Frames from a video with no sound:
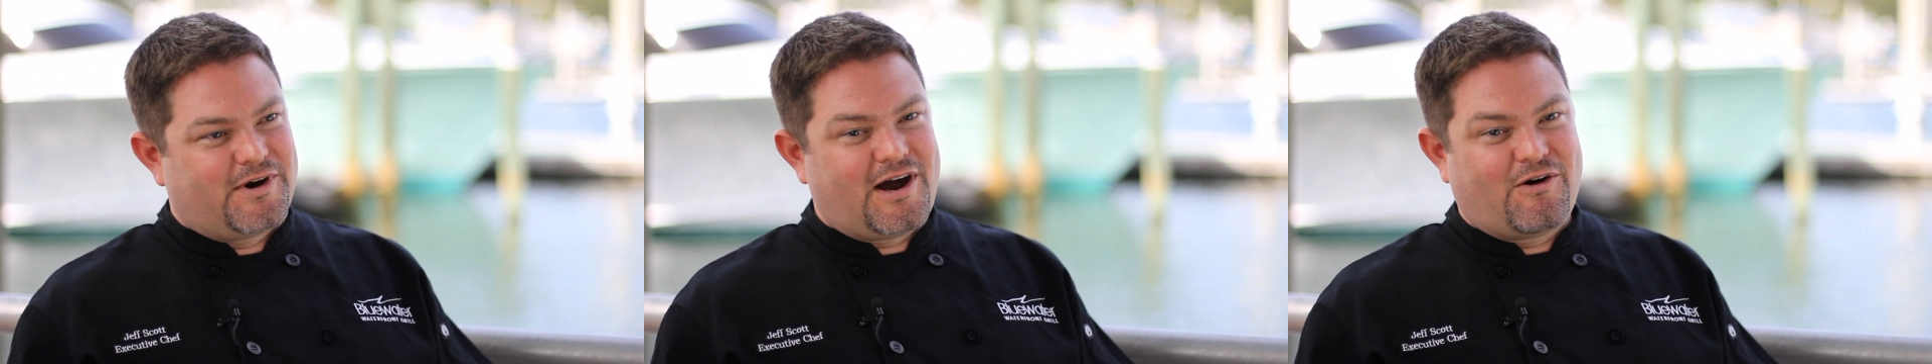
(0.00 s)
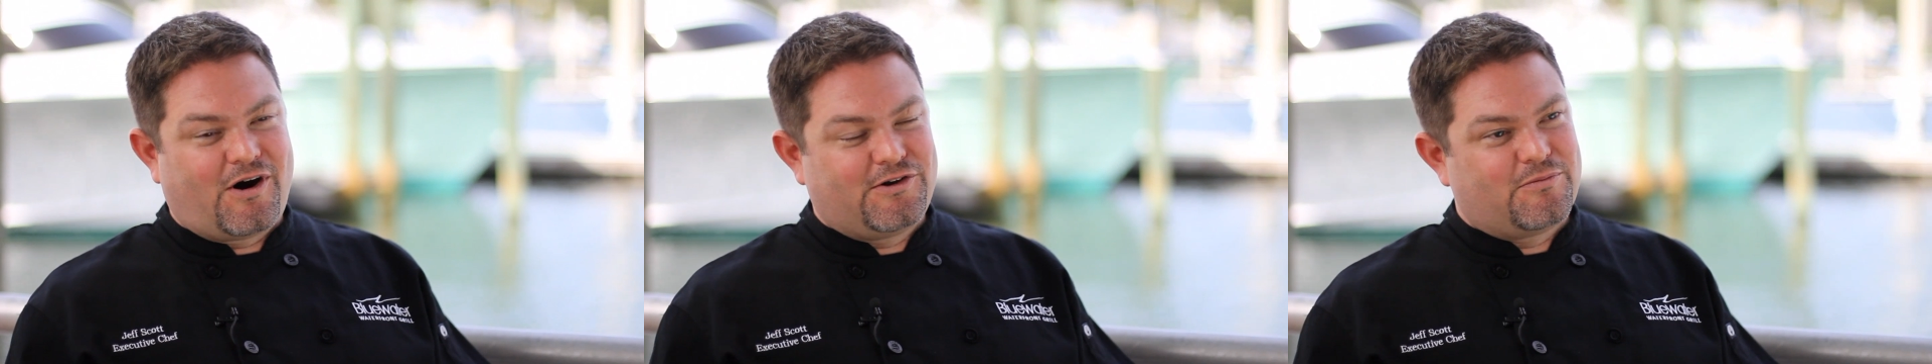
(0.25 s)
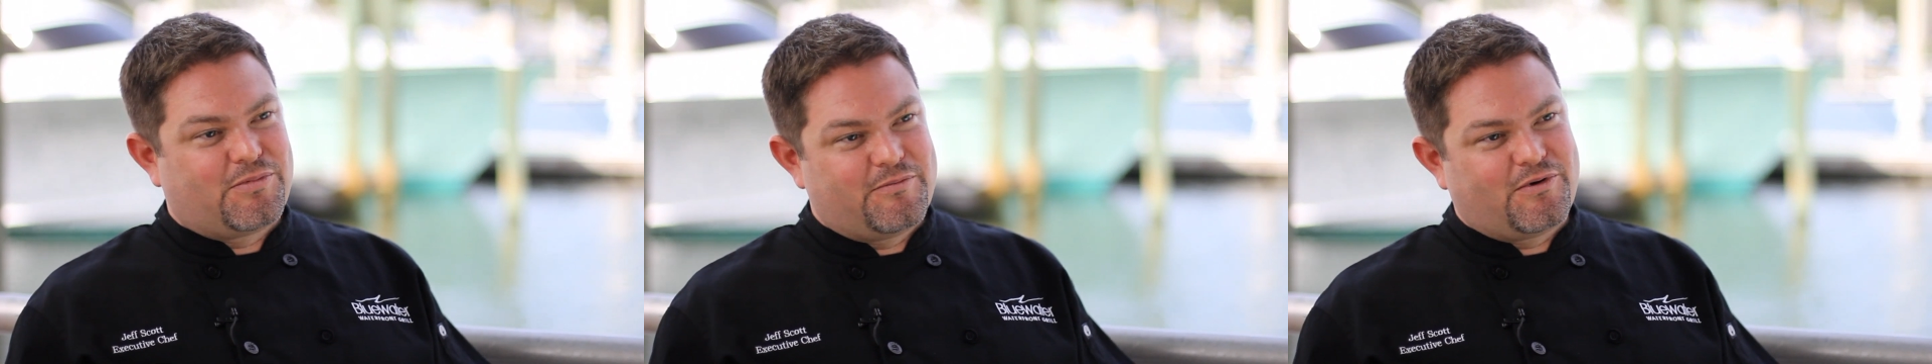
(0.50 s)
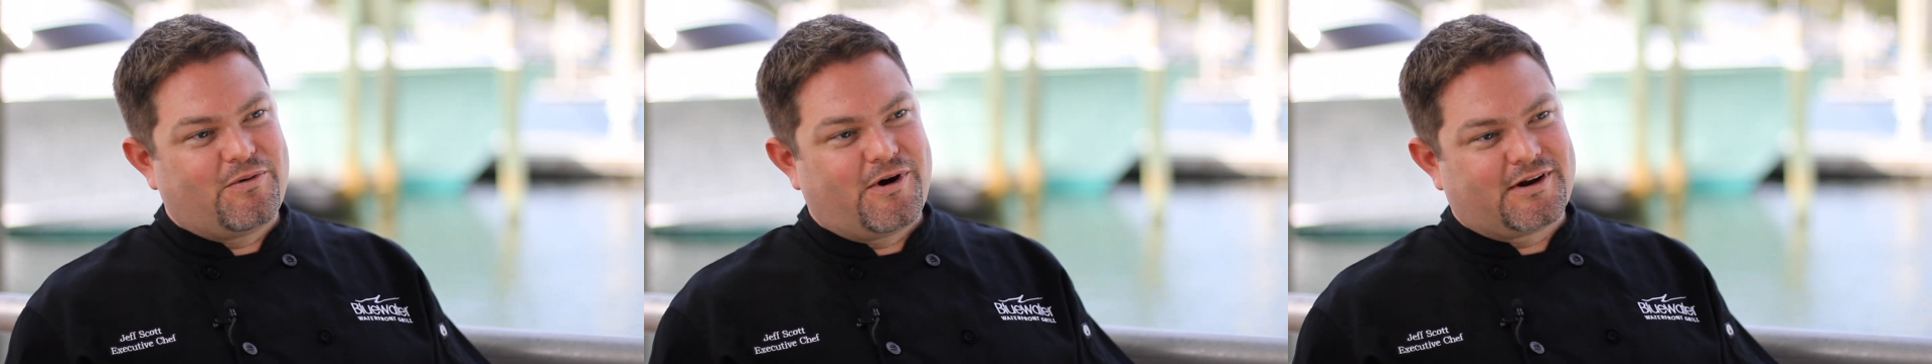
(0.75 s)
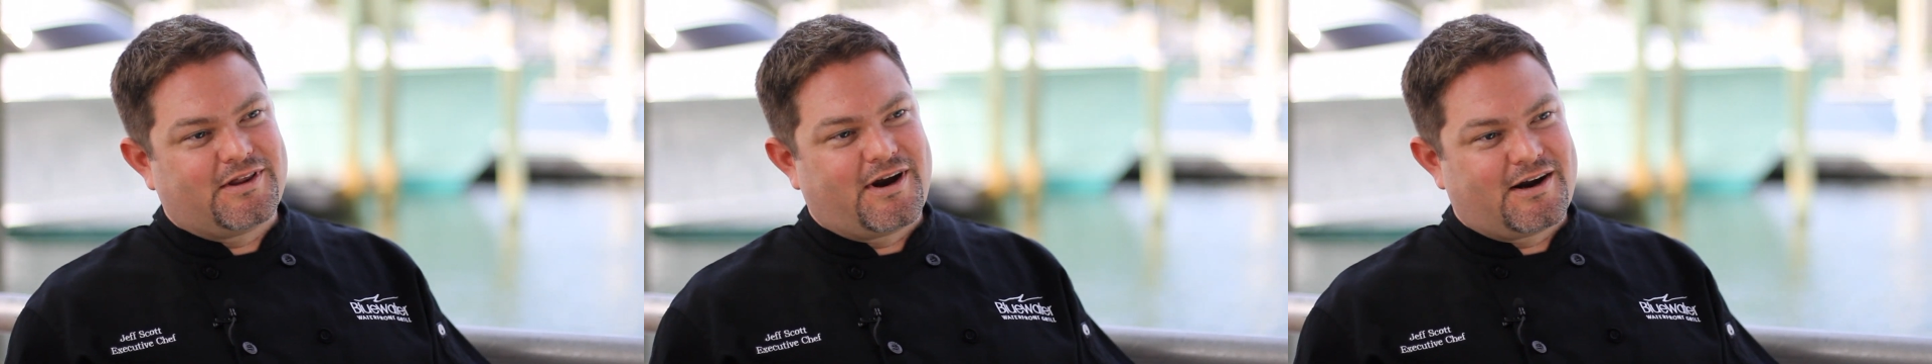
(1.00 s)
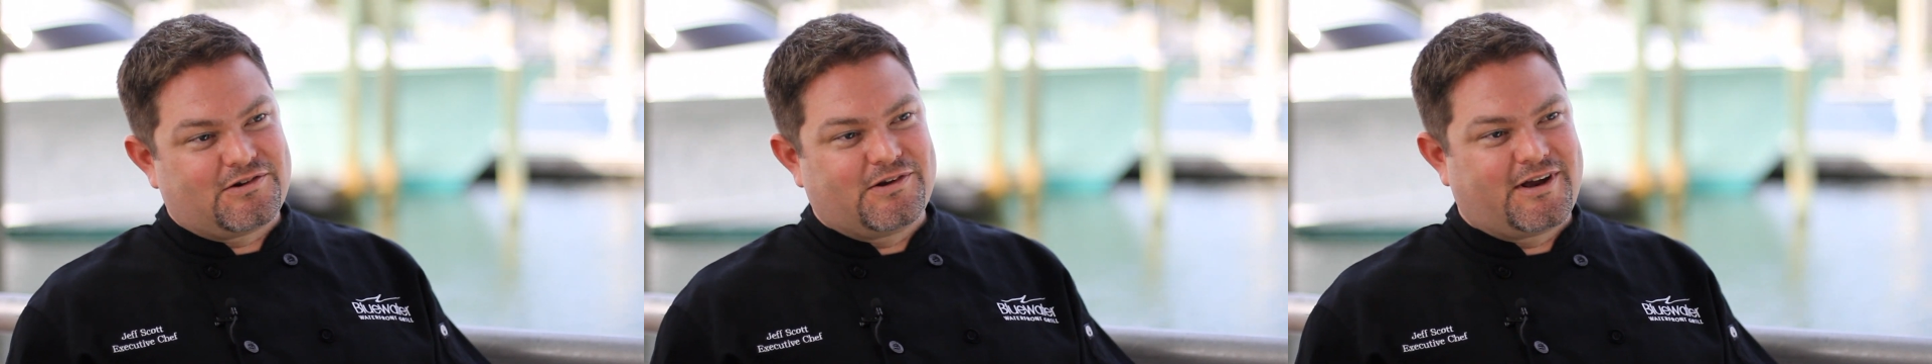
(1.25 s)
and how hard the people work that
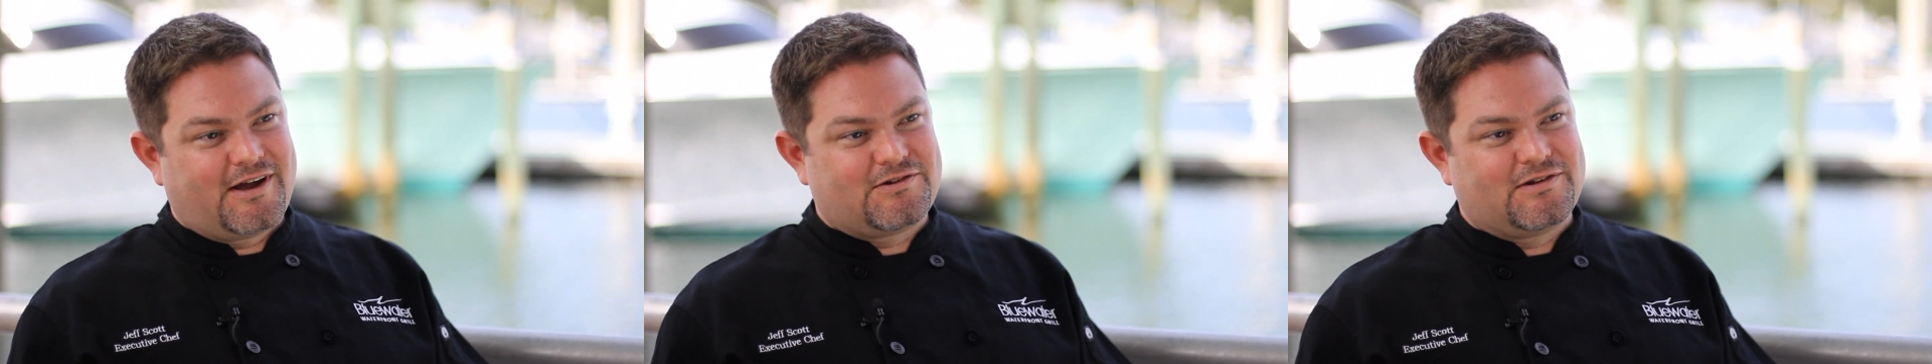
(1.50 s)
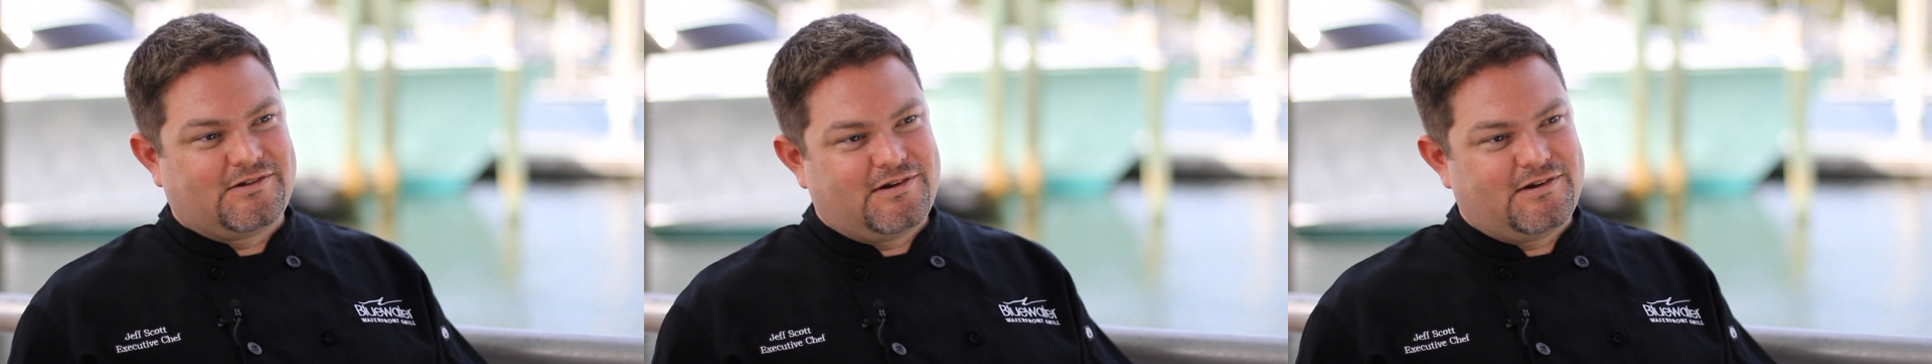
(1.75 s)
actually catch the